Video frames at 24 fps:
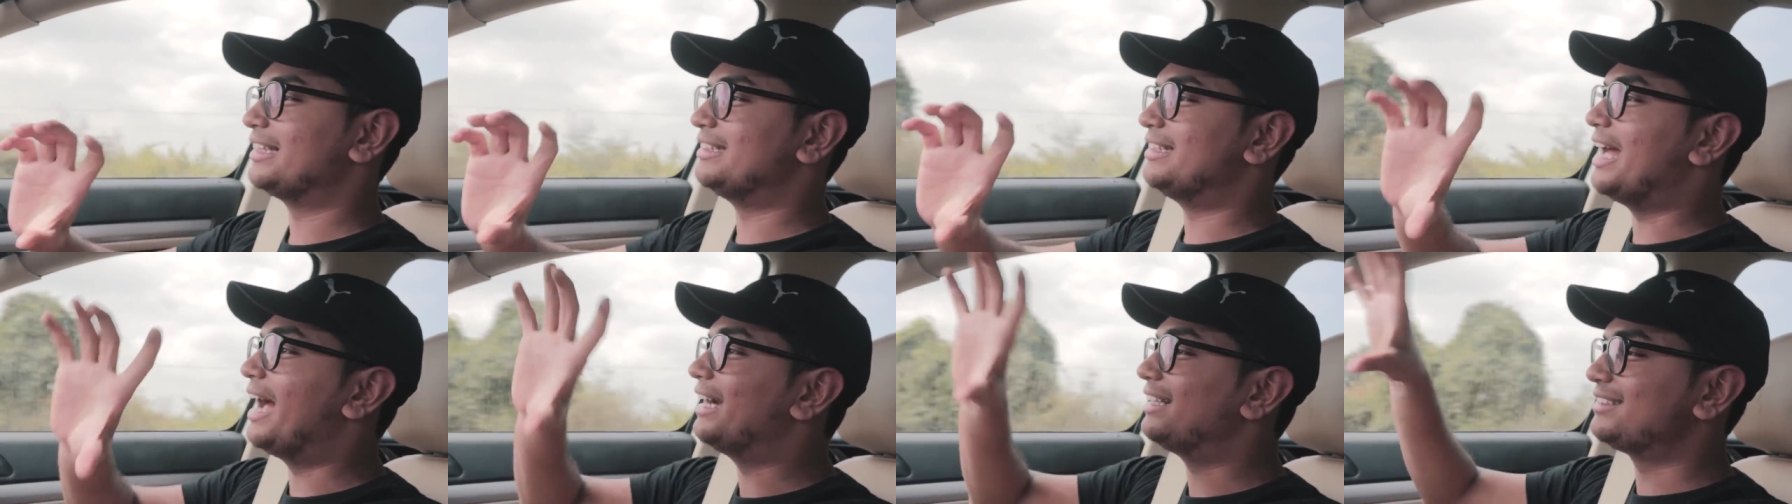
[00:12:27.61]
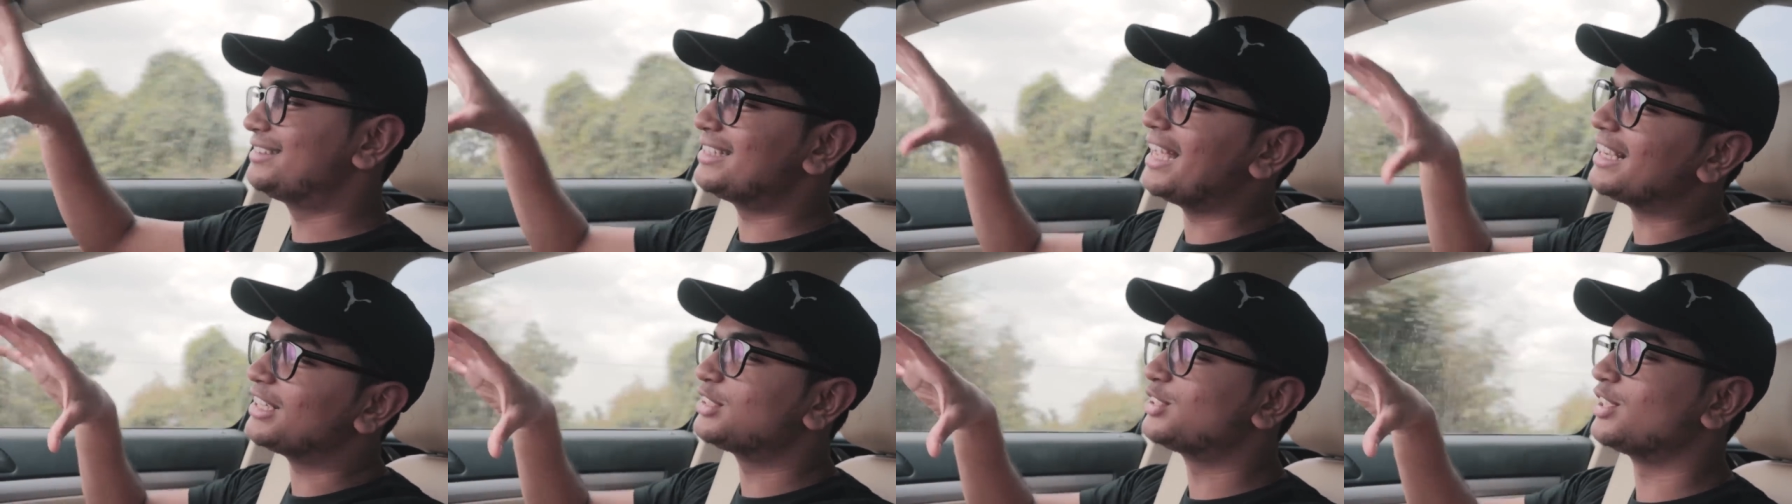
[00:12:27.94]
That
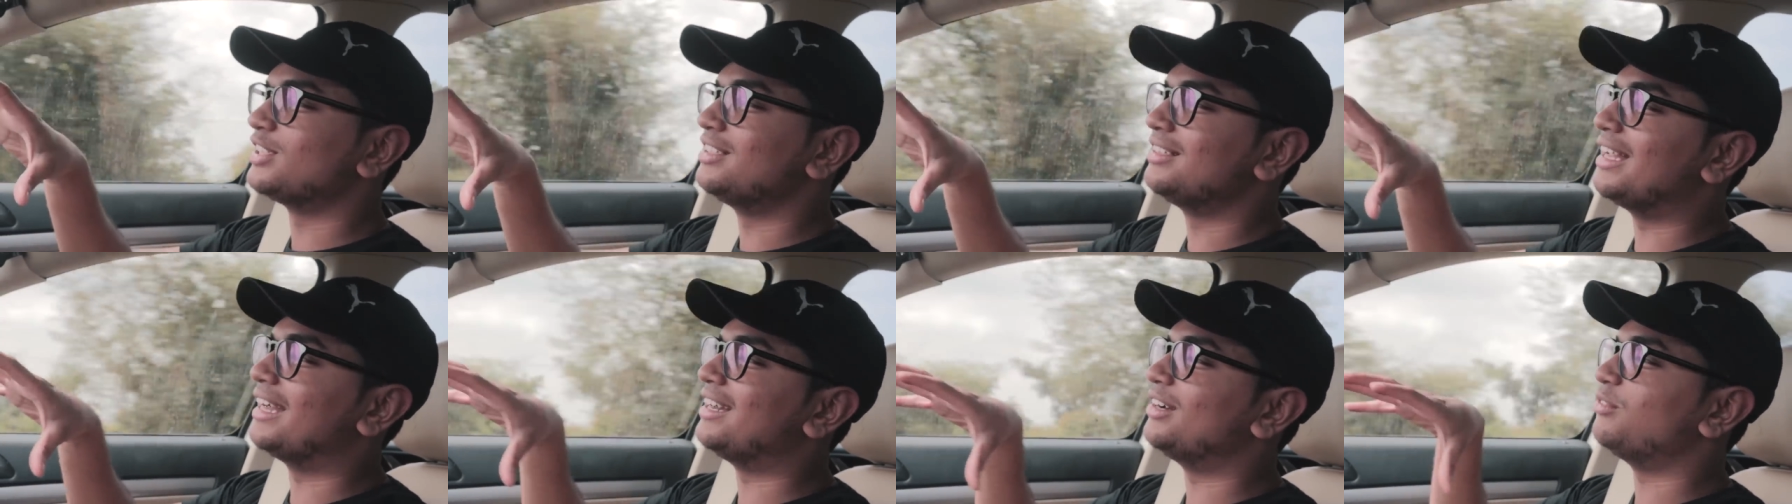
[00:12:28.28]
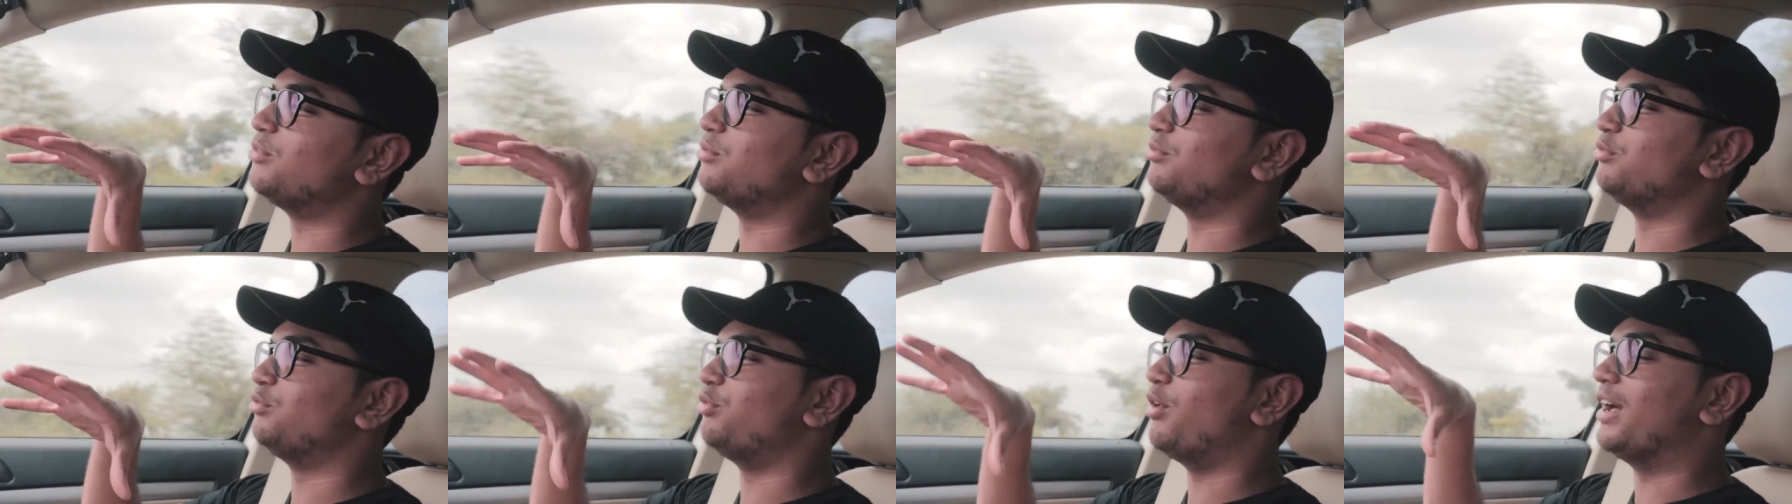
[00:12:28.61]
section, that
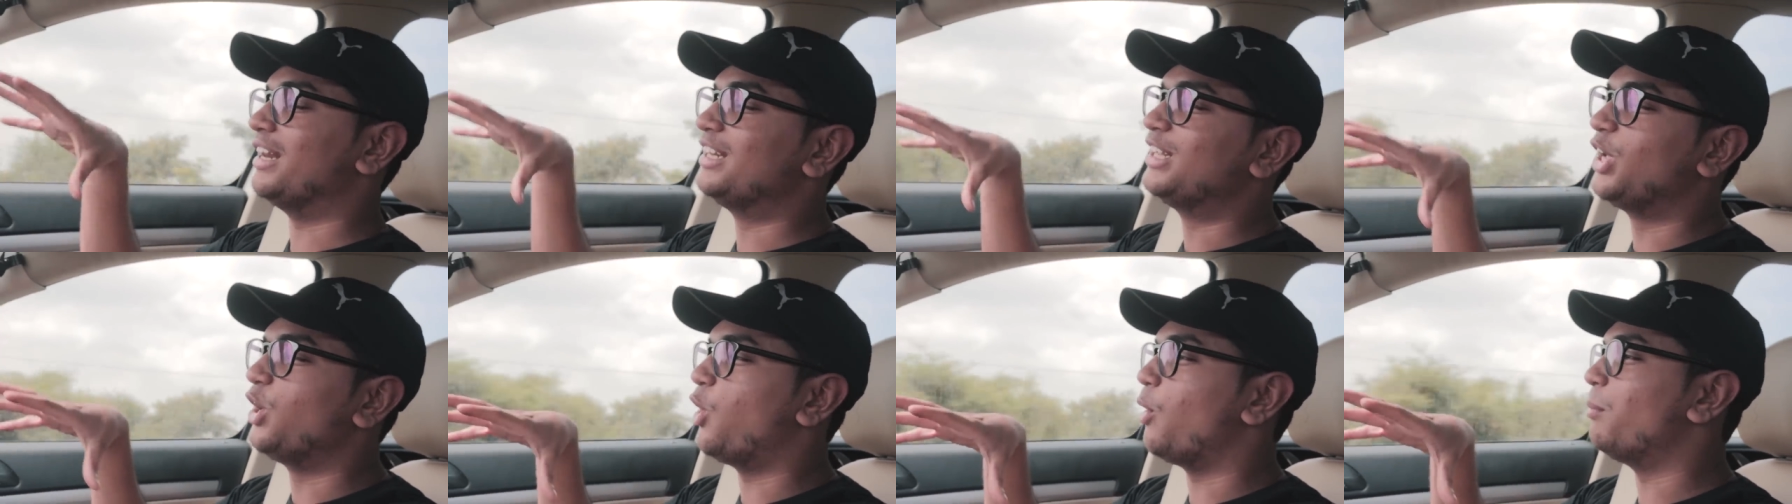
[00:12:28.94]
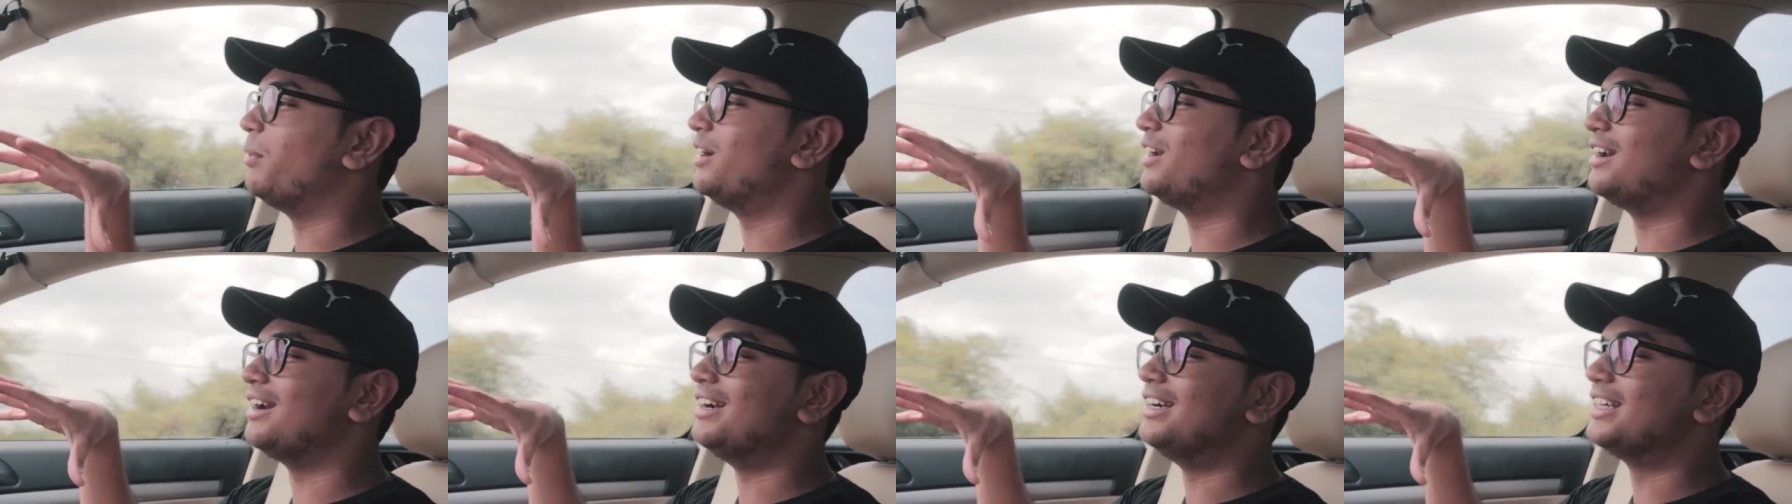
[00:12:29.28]
one
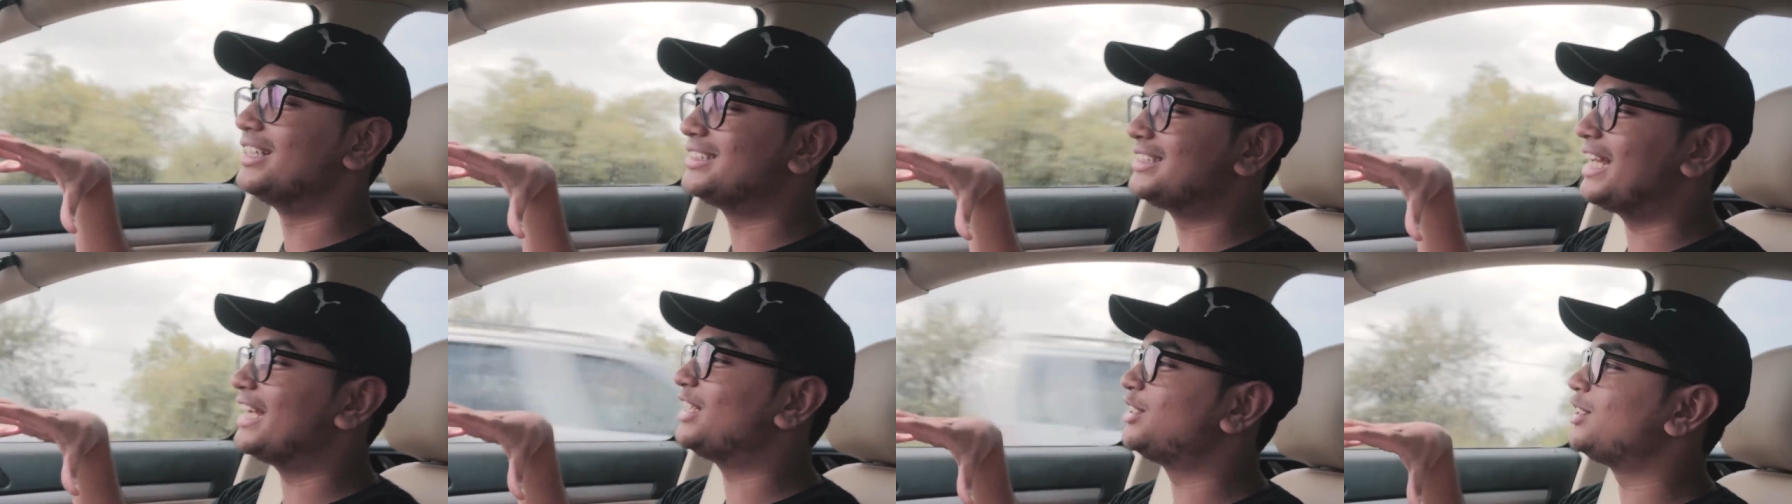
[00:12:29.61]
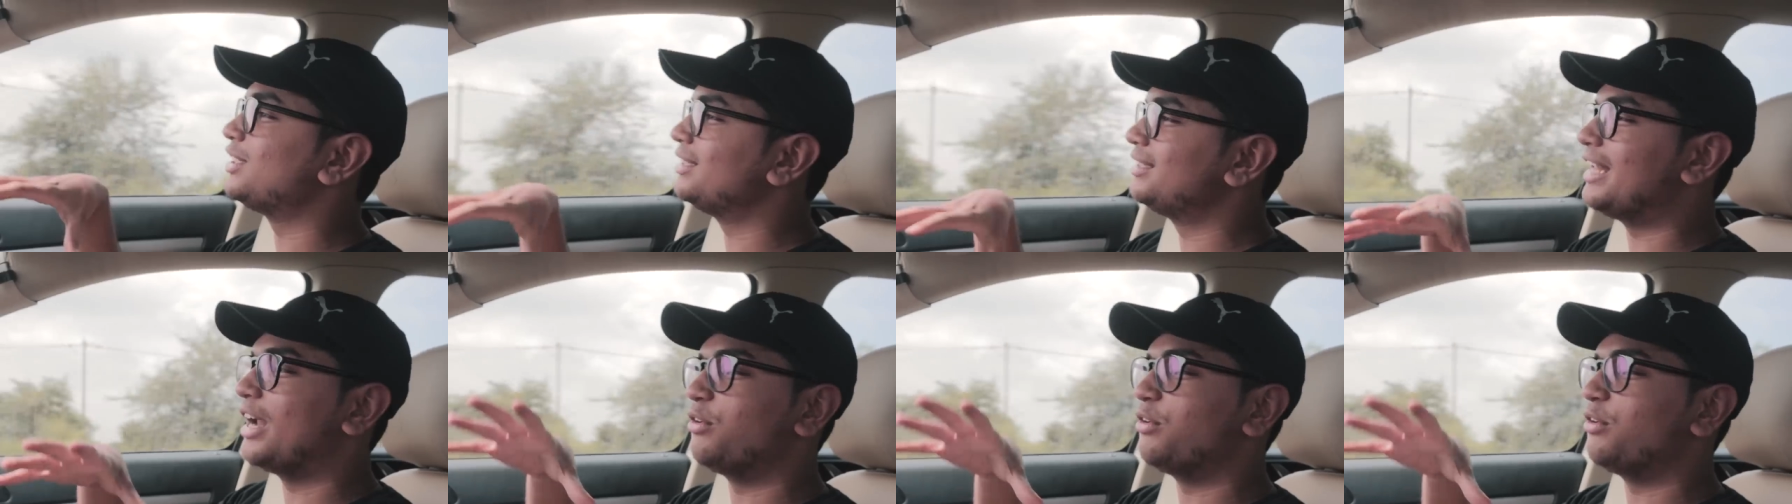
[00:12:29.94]
kilometer intersection,